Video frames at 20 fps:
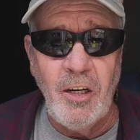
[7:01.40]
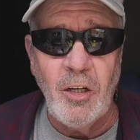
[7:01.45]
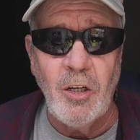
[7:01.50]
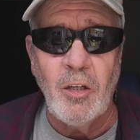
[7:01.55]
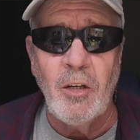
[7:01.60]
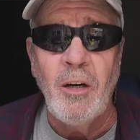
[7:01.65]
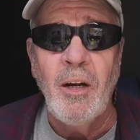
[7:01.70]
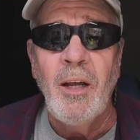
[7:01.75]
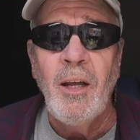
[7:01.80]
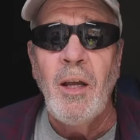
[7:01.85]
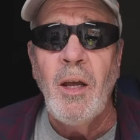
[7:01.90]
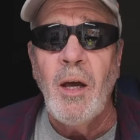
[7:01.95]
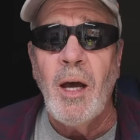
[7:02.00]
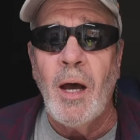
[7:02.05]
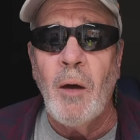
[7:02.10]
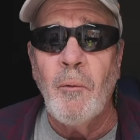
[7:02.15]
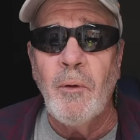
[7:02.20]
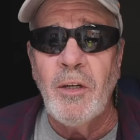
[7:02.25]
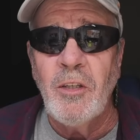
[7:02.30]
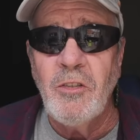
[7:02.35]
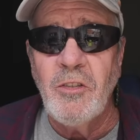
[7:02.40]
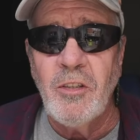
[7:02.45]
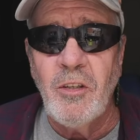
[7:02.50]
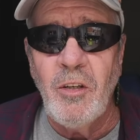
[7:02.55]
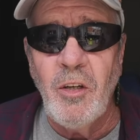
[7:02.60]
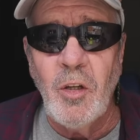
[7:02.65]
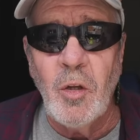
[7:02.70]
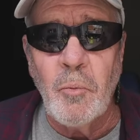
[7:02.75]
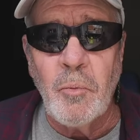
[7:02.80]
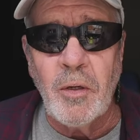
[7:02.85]
here. I want to show
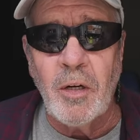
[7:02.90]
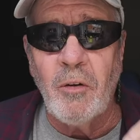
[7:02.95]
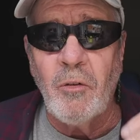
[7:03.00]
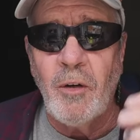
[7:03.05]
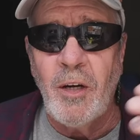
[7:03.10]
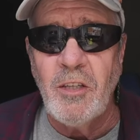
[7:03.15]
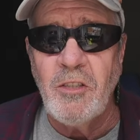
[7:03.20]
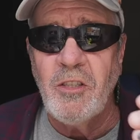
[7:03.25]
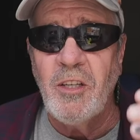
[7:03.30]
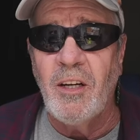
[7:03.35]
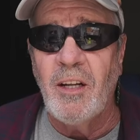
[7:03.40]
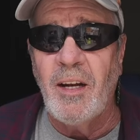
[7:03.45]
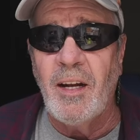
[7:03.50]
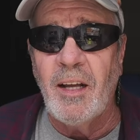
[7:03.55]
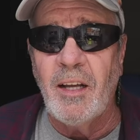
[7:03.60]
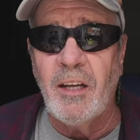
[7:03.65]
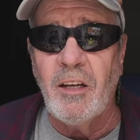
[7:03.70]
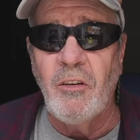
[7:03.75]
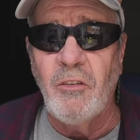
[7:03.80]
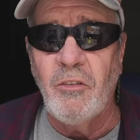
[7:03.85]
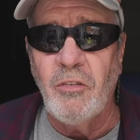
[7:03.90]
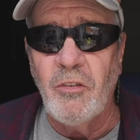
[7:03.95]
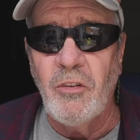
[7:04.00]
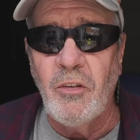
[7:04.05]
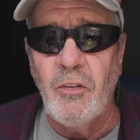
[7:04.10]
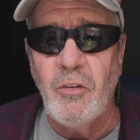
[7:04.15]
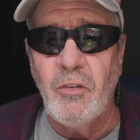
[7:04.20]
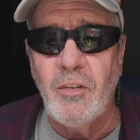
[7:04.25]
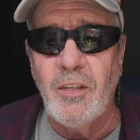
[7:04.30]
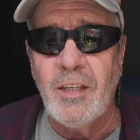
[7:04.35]
you the progression that I go
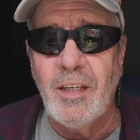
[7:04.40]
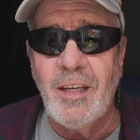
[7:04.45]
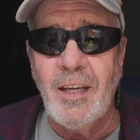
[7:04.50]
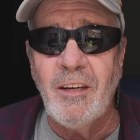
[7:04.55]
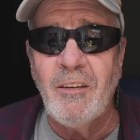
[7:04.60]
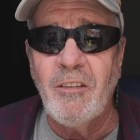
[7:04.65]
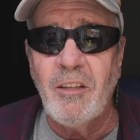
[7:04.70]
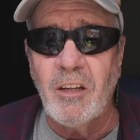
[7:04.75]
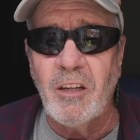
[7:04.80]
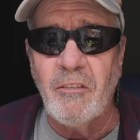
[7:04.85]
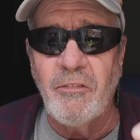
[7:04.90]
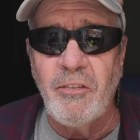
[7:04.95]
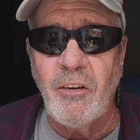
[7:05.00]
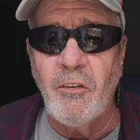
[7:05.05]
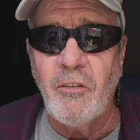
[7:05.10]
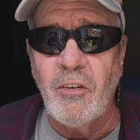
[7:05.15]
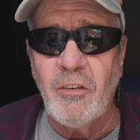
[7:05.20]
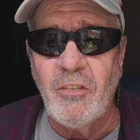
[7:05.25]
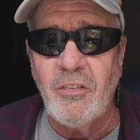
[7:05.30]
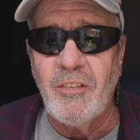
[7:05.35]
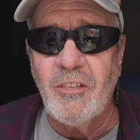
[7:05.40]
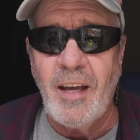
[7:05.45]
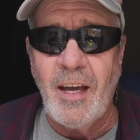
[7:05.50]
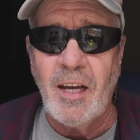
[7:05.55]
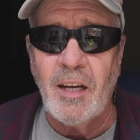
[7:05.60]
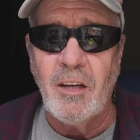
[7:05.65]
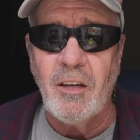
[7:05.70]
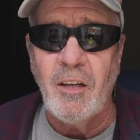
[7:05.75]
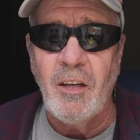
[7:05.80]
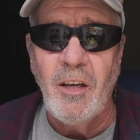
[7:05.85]
through to get to the focus
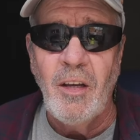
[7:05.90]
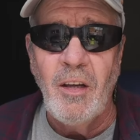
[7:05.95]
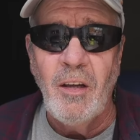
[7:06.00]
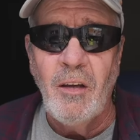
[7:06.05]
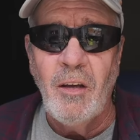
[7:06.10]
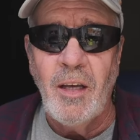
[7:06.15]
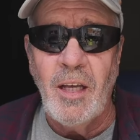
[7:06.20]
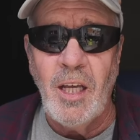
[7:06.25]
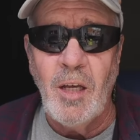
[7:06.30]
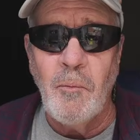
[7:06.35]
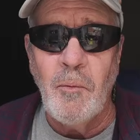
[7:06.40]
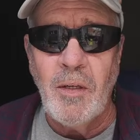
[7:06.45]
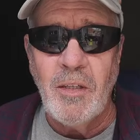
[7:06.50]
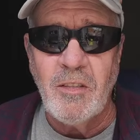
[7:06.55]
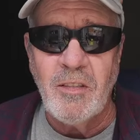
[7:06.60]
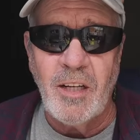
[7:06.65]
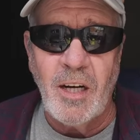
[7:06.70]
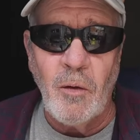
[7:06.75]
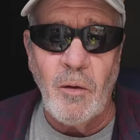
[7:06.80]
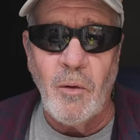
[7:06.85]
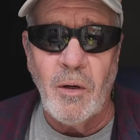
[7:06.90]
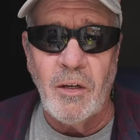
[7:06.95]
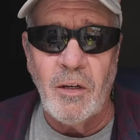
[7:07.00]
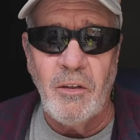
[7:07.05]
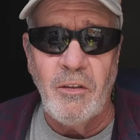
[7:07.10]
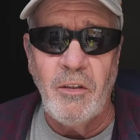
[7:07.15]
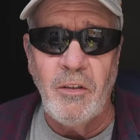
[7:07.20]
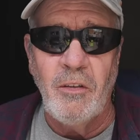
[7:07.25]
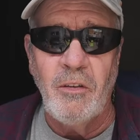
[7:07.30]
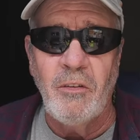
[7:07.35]
stack image that I want to
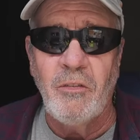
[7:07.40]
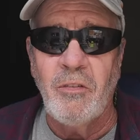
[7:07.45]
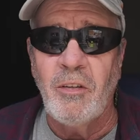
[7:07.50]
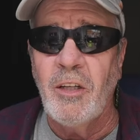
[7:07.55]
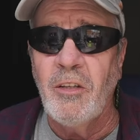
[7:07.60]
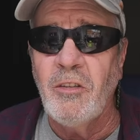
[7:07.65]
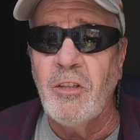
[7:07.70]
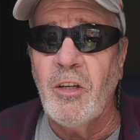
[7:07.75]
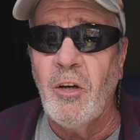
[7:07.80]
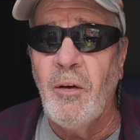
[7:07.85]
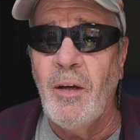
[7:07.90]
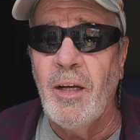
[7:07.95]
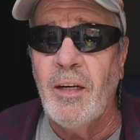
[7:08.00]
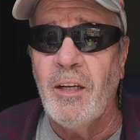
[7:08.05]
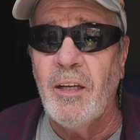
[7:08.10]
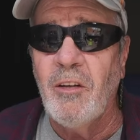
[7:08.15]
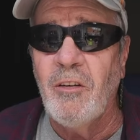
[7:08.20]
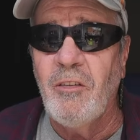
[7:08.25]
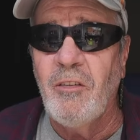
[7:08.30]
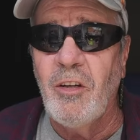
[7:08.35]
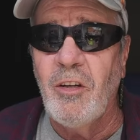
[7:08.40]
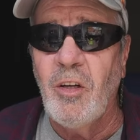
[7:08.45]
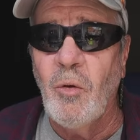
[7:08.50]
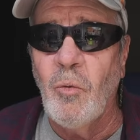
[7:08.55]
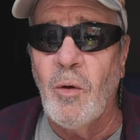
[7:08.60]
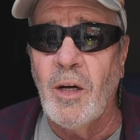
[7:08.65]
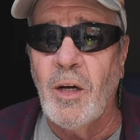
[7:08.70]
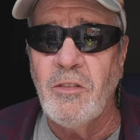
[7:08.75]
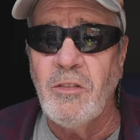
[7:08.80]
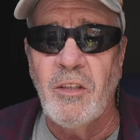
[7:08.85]
do. So let's go ahead and continue
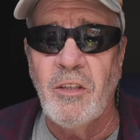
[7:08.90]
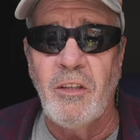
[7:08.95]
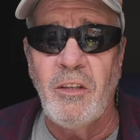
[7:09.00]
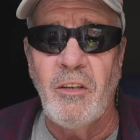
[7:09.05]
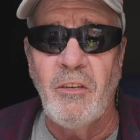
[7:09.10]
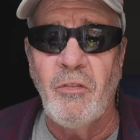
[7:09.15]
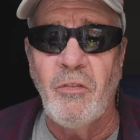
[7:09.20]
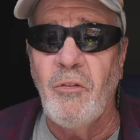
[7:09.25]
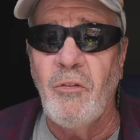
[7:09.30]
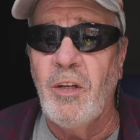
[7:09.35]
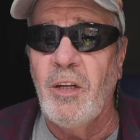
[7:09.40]
watching this